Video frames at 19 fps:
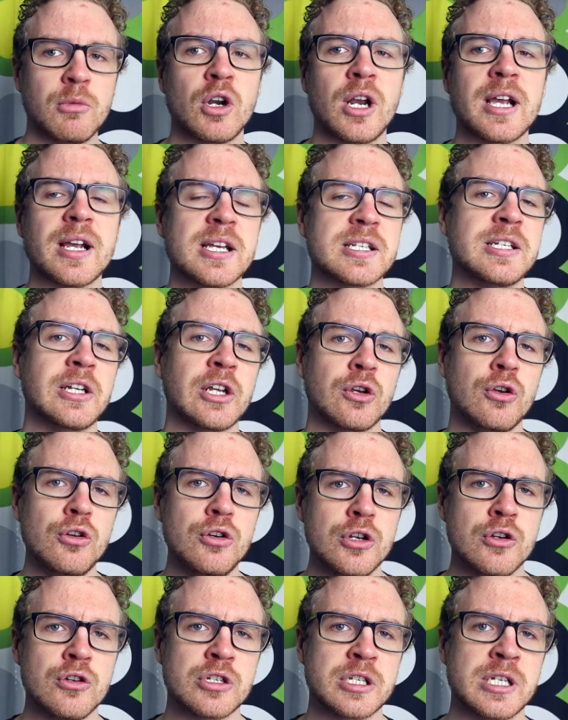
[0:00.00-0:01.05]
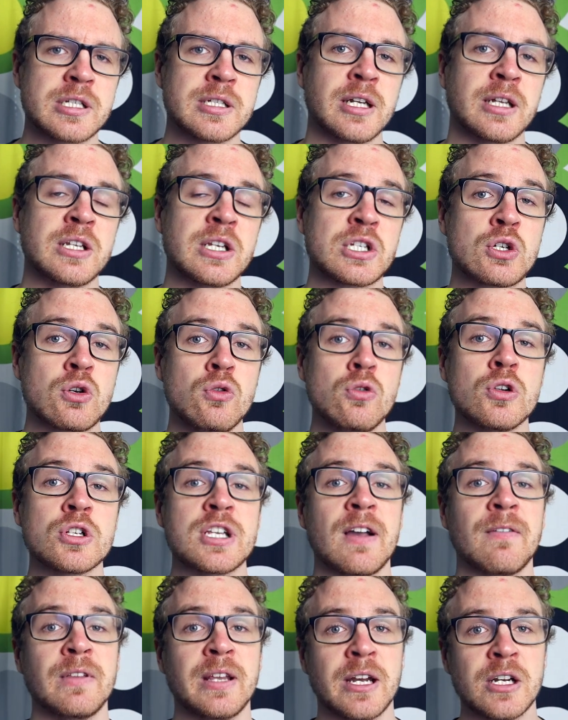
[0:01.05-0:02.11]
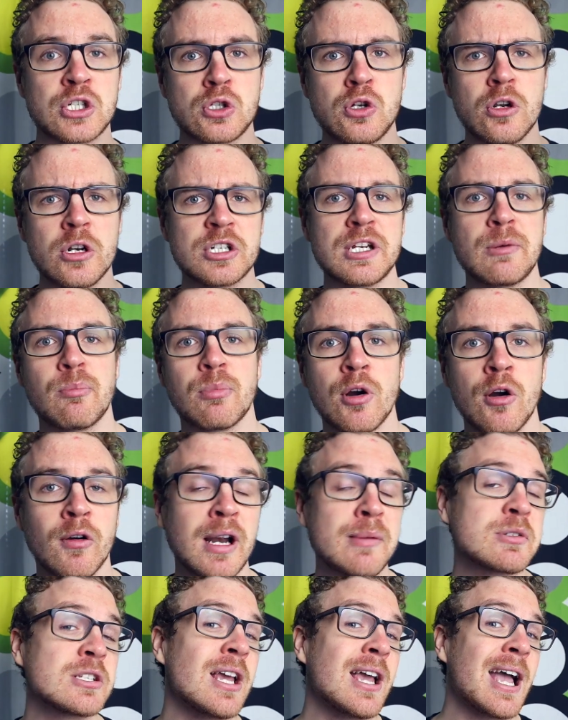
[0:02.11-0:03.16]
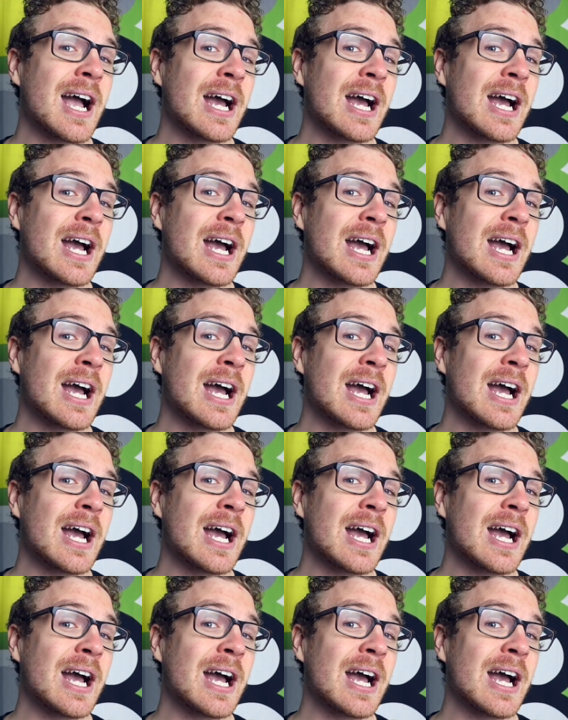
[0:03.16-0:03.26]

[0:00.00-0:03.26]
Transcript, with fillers: But like I said, the good news is that the schools have their scholarship programs,